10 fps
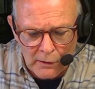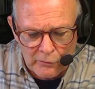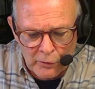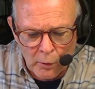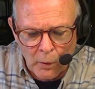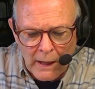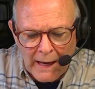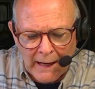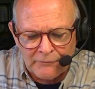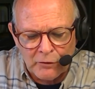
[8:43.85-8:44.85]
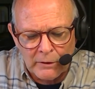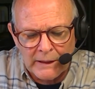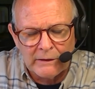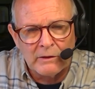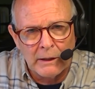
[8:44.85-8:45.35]
So after you
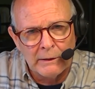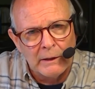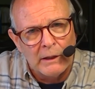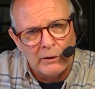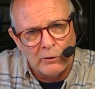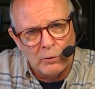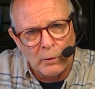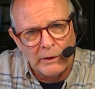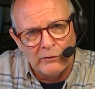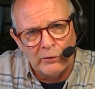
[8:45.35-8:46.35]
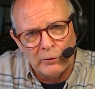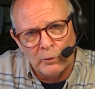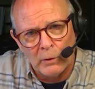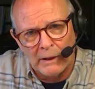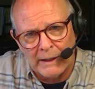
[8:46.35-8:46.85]
get done, you're going
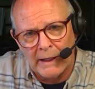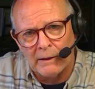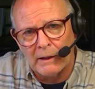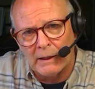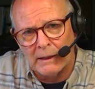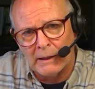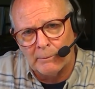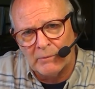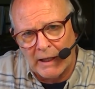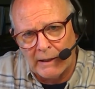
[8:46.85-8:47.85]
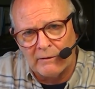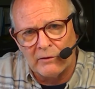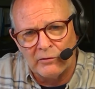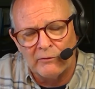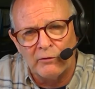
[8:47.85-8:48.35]
to, again, take
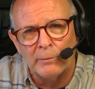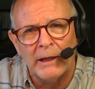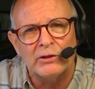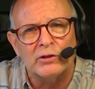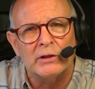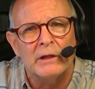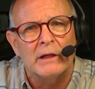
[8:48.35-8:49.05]
this information,